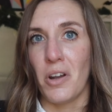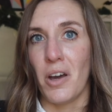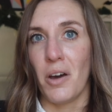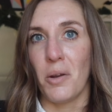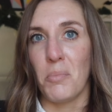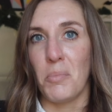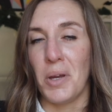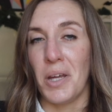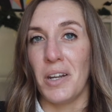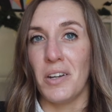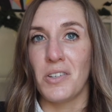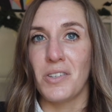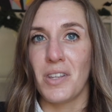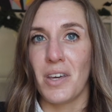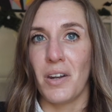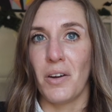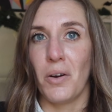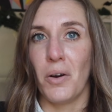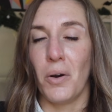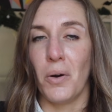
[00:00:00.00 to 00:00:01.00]
how to manage
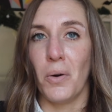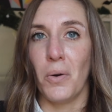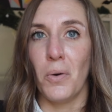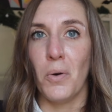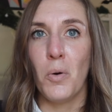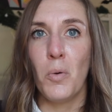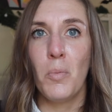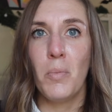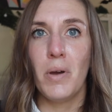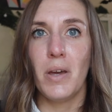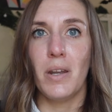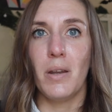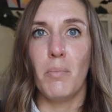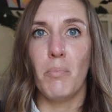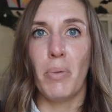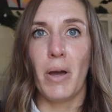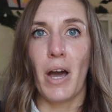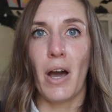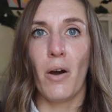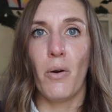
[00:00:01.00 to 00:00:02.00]
that at home and
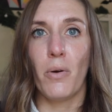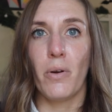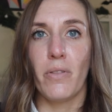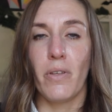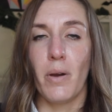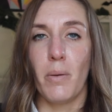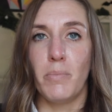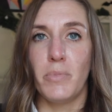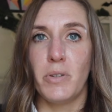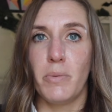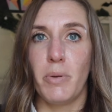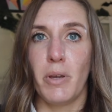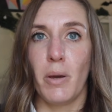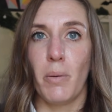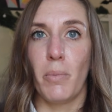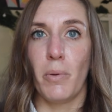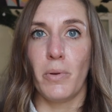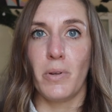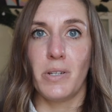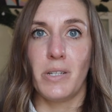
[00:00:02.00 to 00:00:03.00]
empower them to be
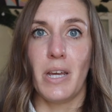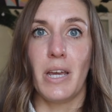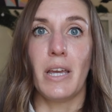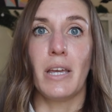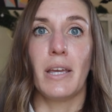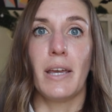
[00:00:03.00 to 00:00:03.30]
able to take